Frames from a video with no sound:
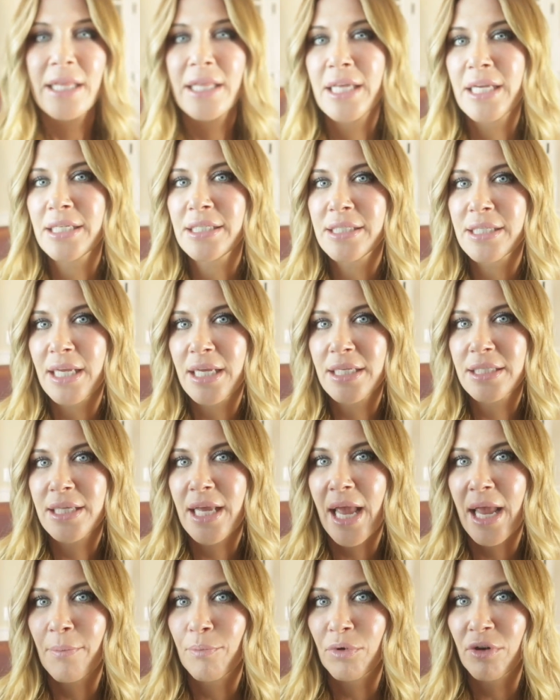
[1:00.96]
This is
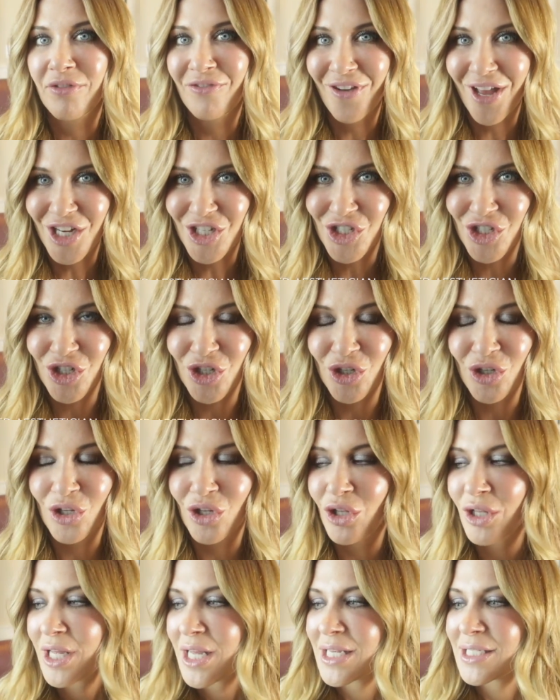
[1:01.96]
a
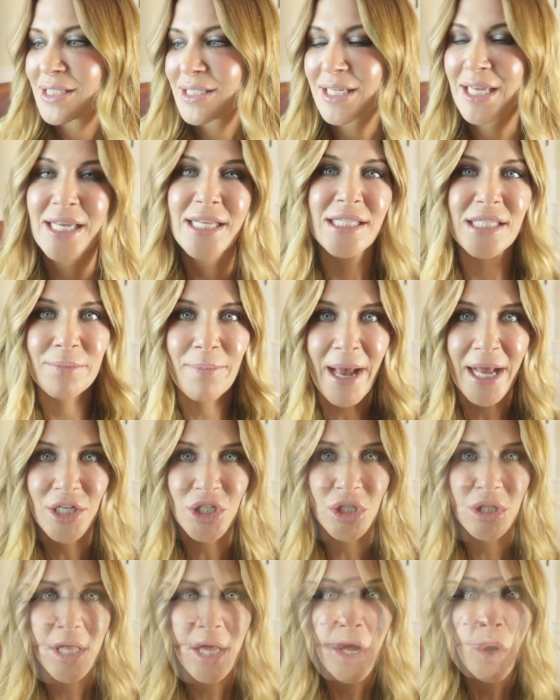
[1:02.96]
professional skin
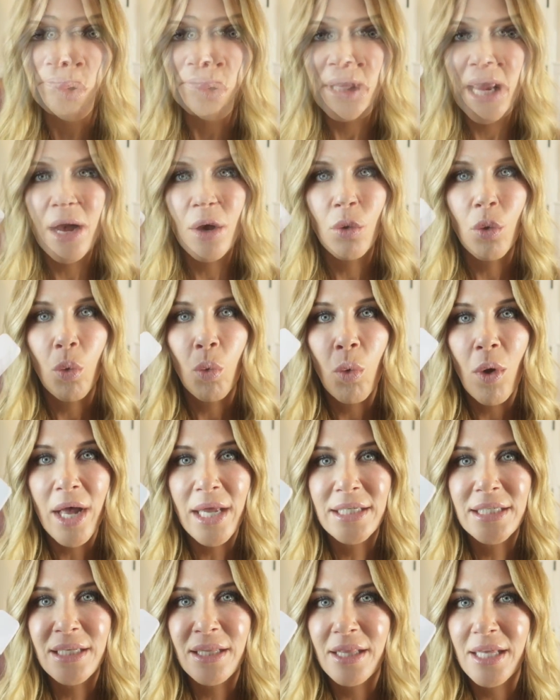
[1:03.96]
spatula. Now
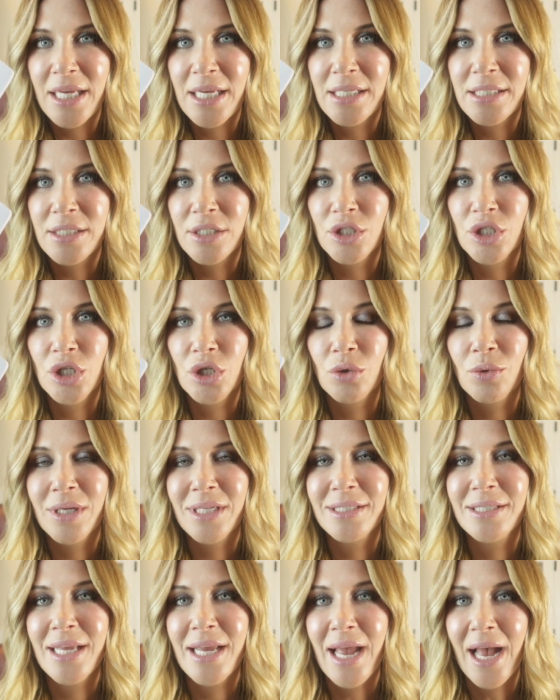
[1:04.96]
what these do
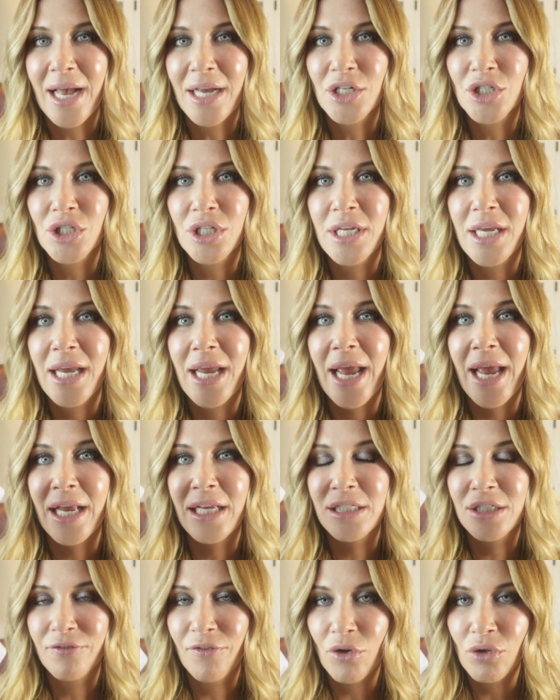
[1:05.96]
is they actually
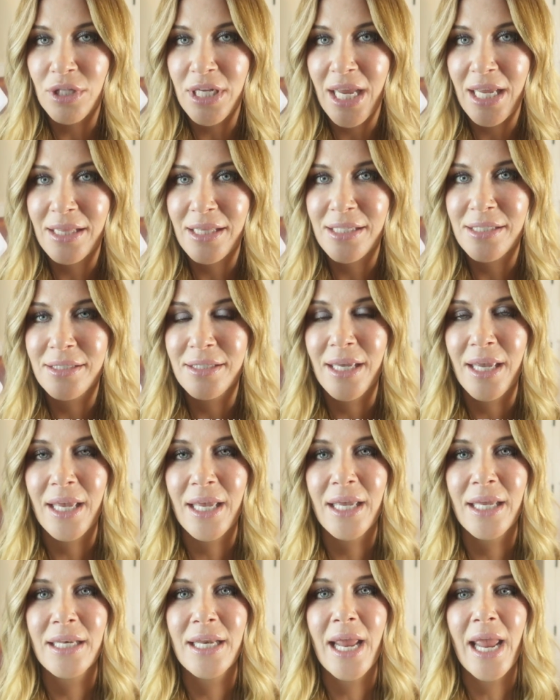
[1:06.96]
exfoliate the
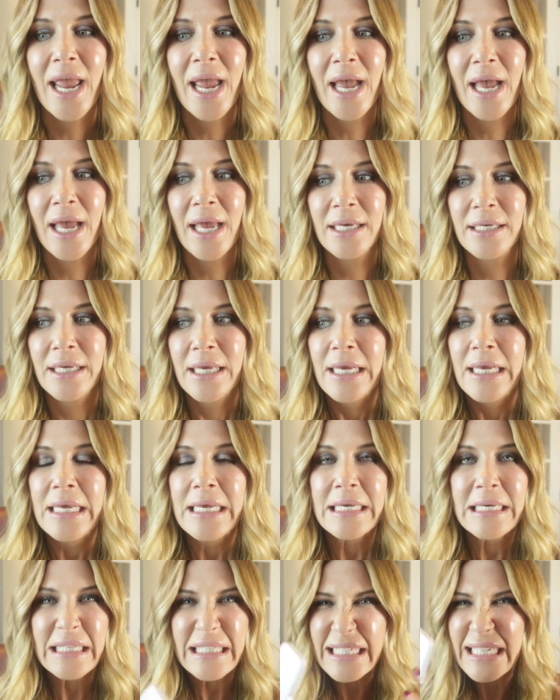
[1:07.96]
skin and
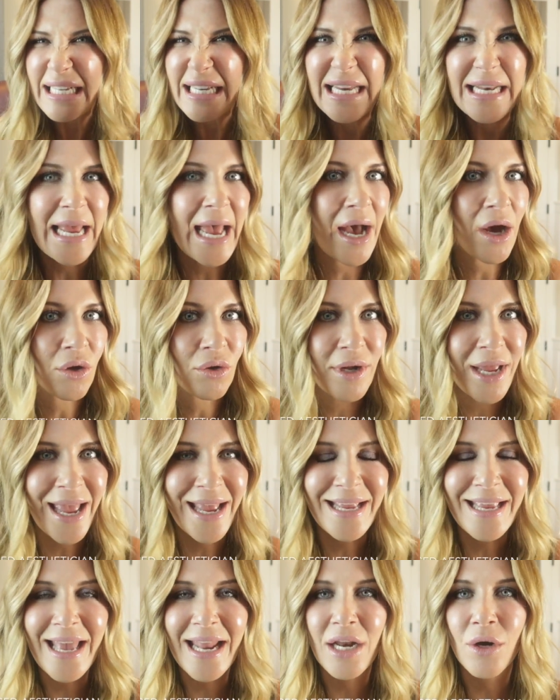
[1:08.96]
clean it out
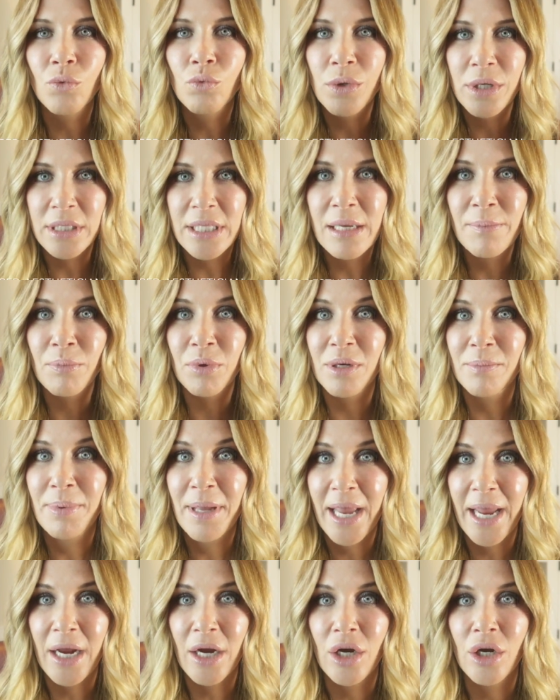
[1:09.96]
and get it really
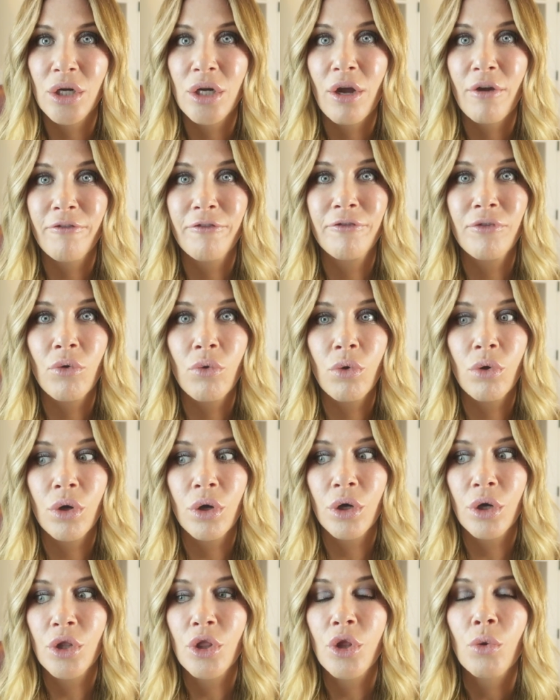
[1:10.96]
prepared
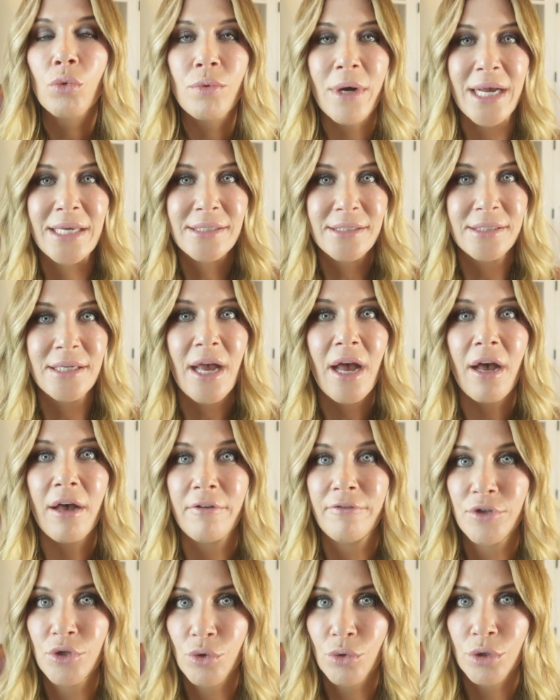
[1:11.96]
for the rest
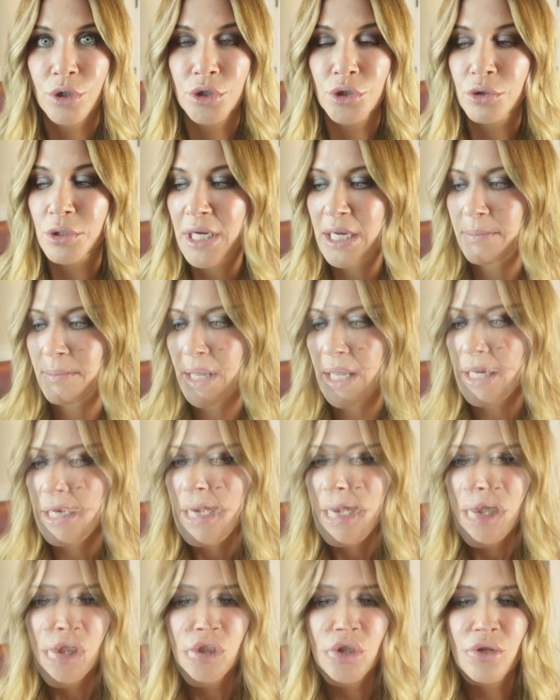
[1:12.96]
of your treatment.
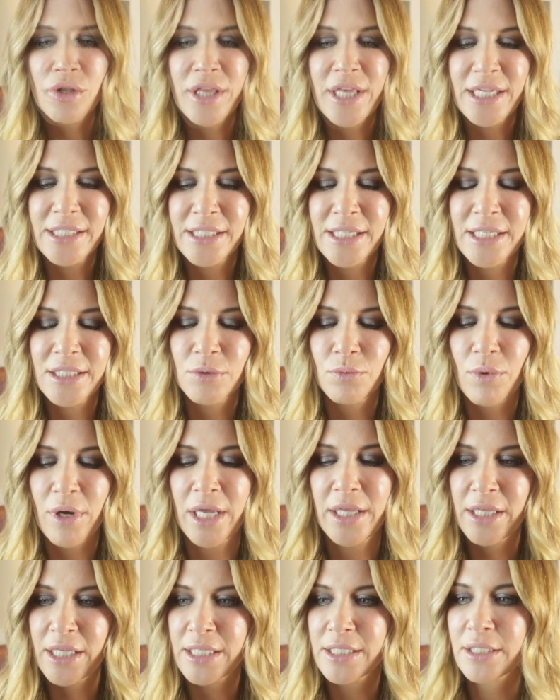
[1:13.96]
So this is
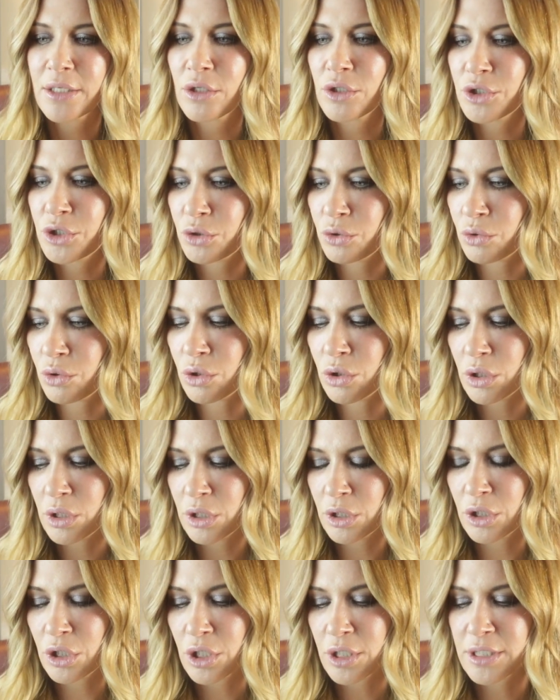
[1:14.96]
what this little tool
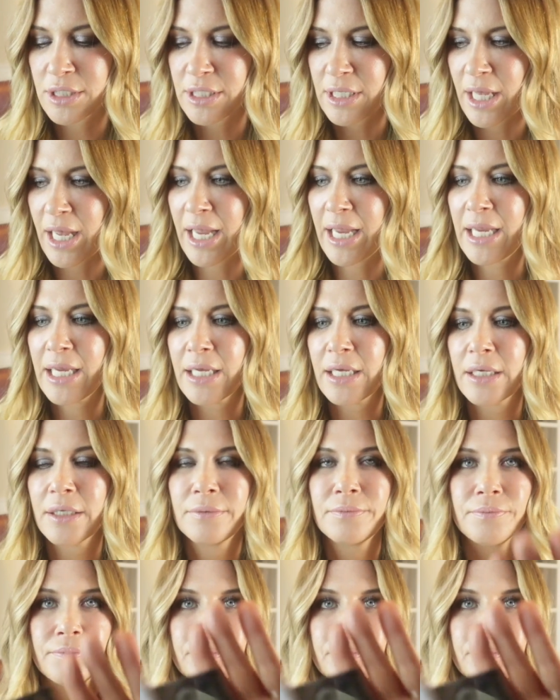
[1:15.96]
looks like.